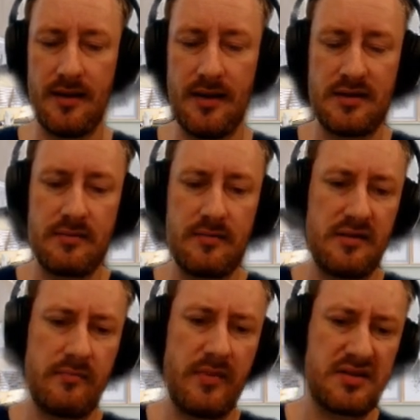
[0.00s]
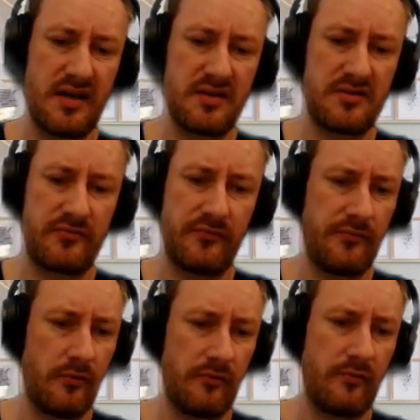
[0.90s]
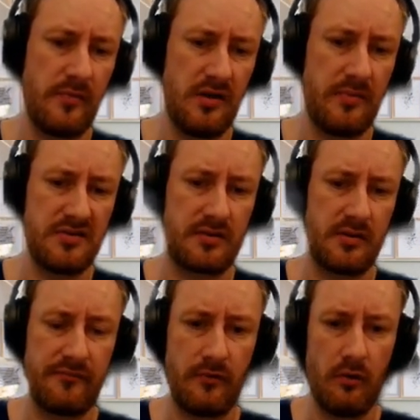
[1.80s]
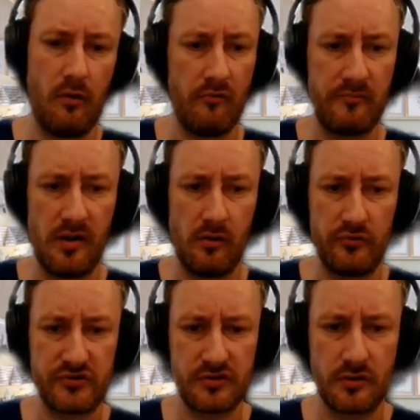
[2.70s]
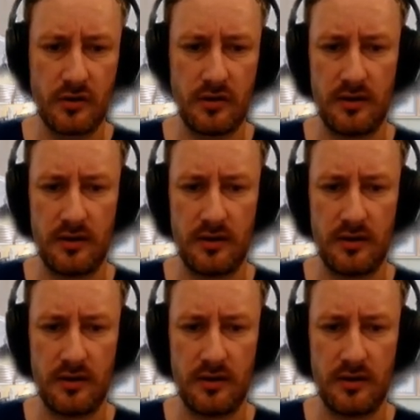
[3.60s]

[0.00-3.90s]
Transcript: it didn't make sense for me, basically, for a lot of PLOs.